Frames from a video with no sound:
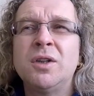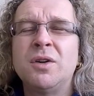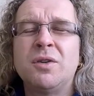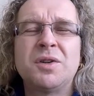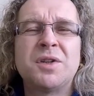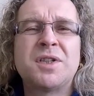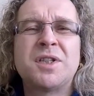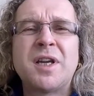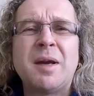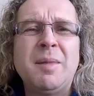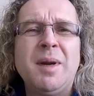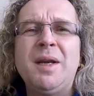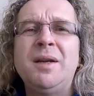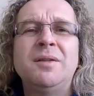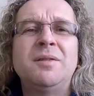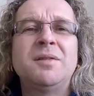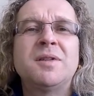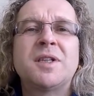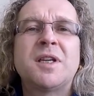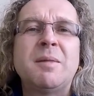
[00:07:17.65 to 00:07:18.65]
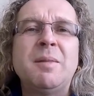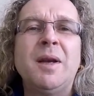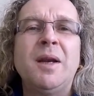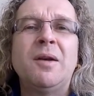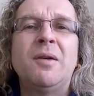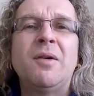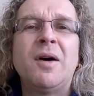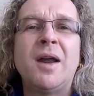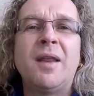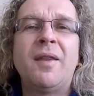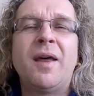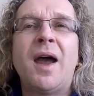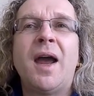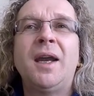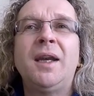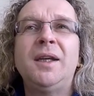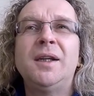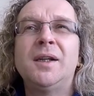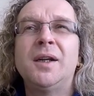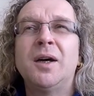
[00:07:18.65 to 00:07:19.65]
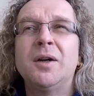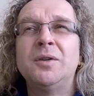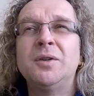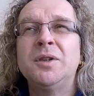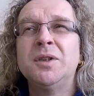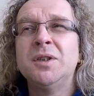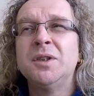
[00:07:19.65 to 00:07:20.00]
or something like that, you know.